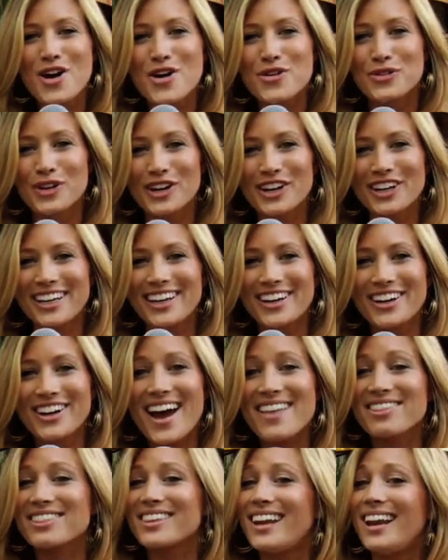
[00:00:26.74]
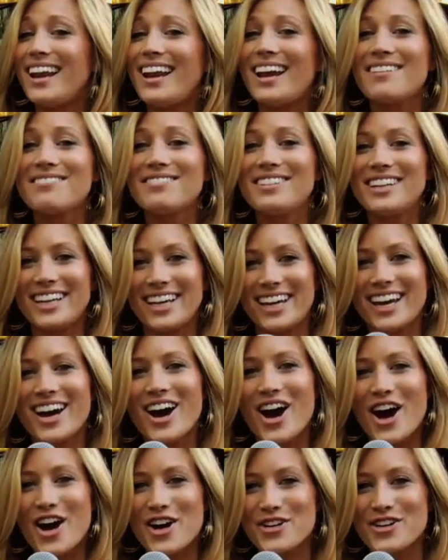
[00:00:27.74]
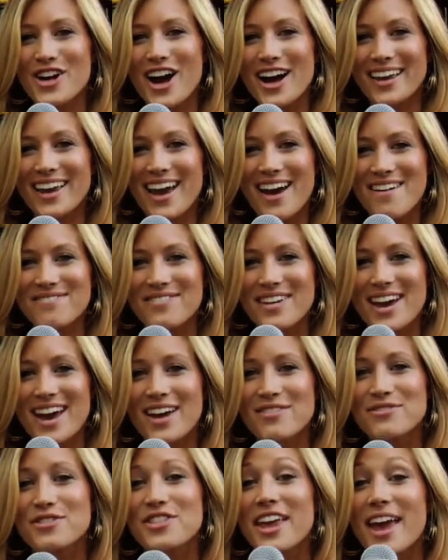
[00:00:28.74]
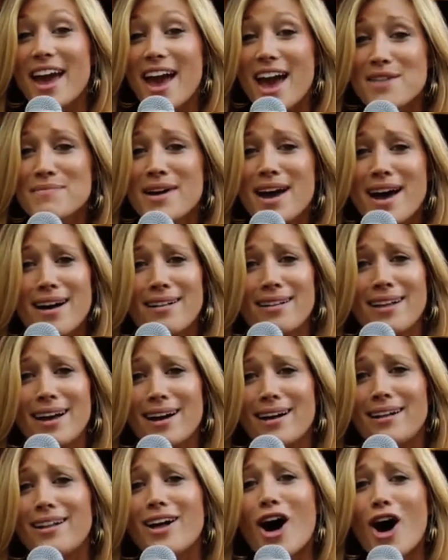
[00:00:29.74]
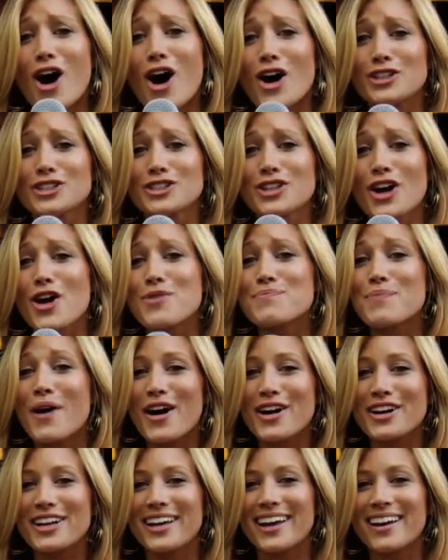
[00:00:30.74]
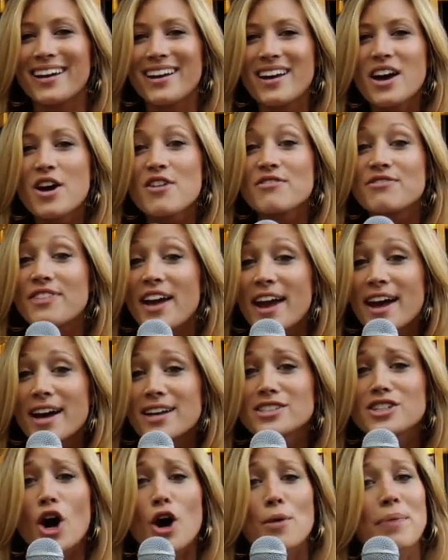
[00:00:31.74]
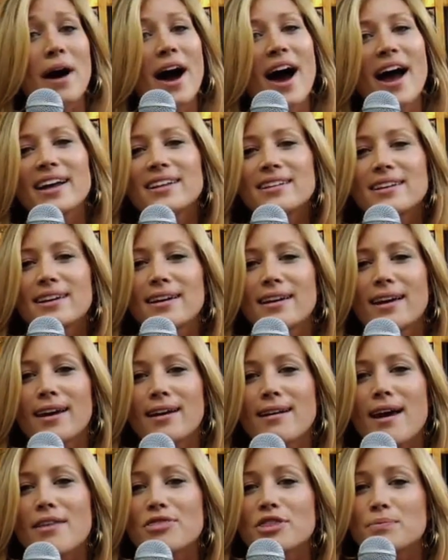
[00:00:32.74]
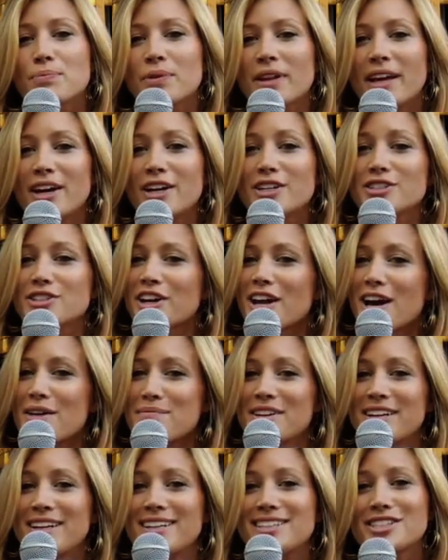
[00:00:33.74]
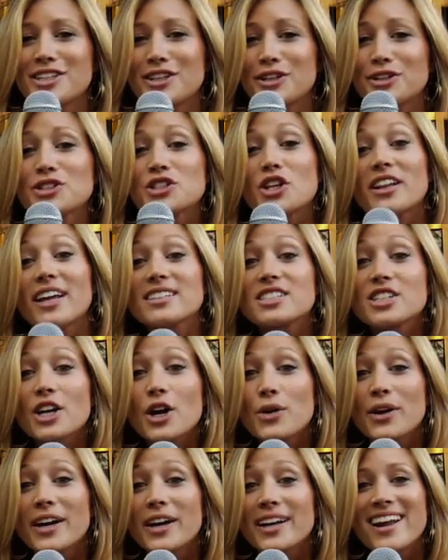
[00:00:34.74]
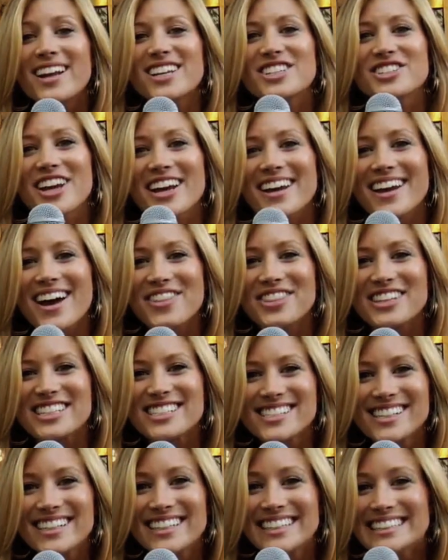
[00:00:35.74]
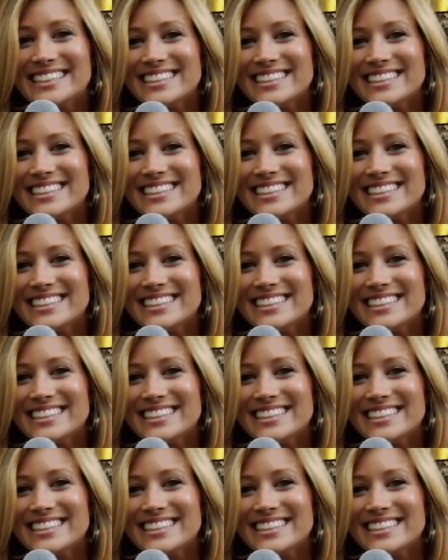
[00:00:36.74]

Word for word: We're here at the lovely Hard Rock Cafe for the MLL All-Star Party. Fans are piling in and the players are coming in too, so let's go in and check out the scene.